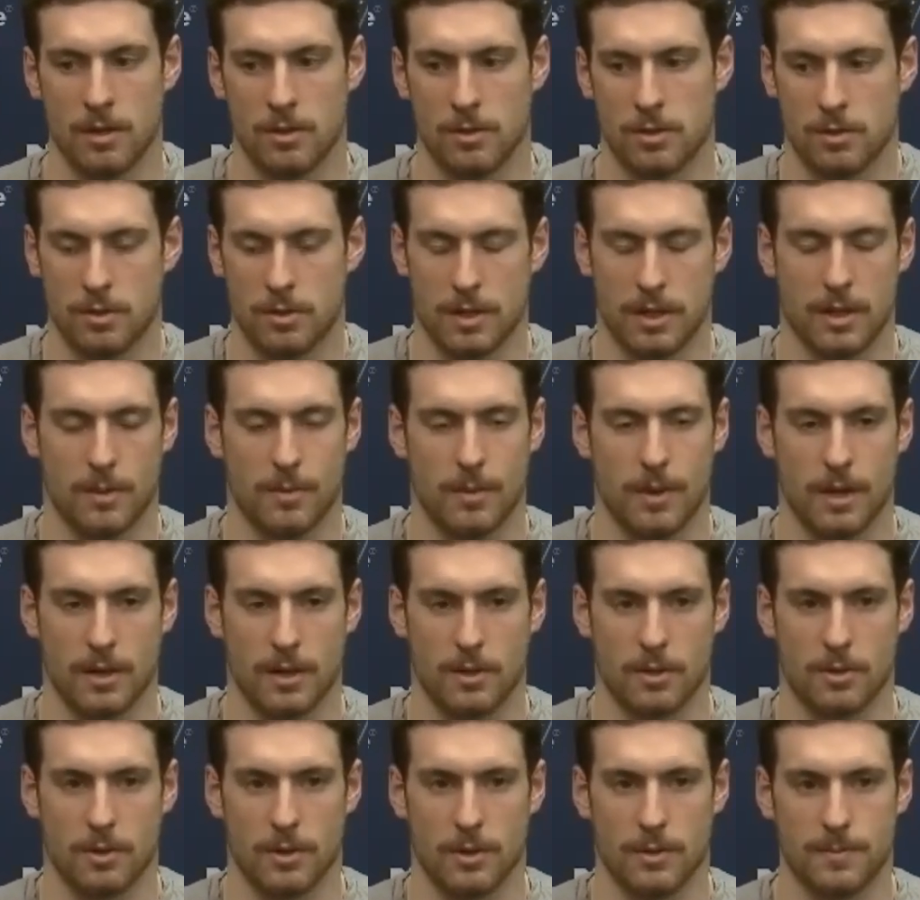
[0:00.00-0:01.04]
just want to get back
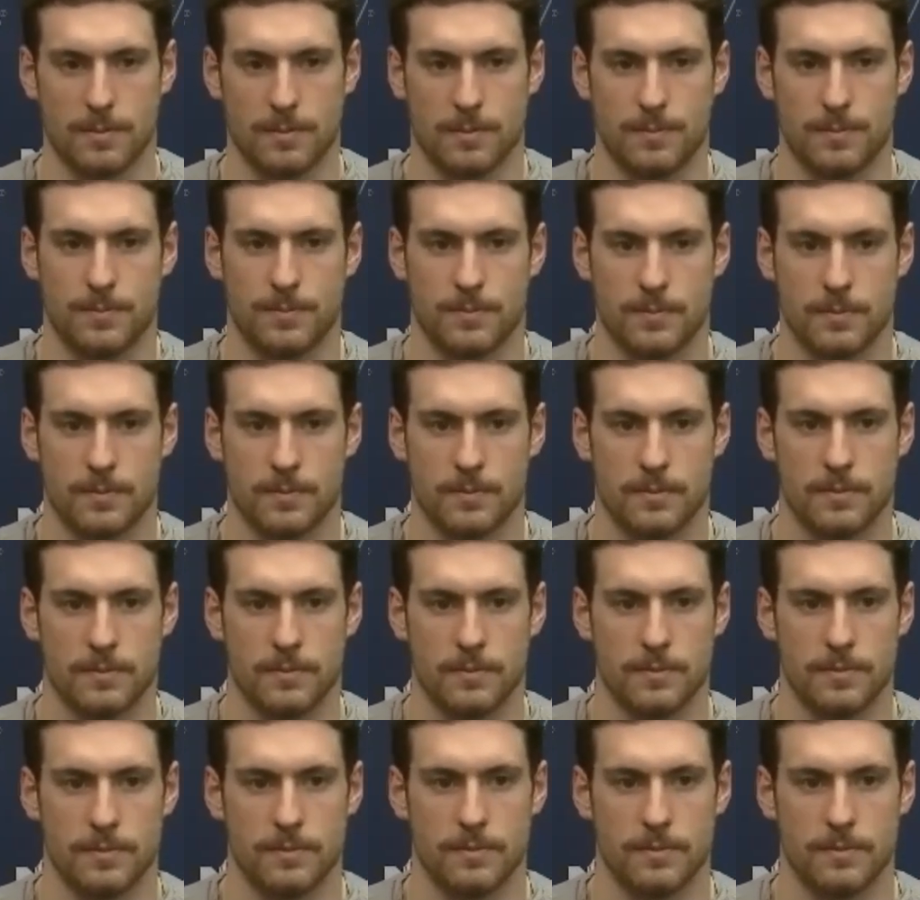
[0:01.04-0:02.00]
to it. Did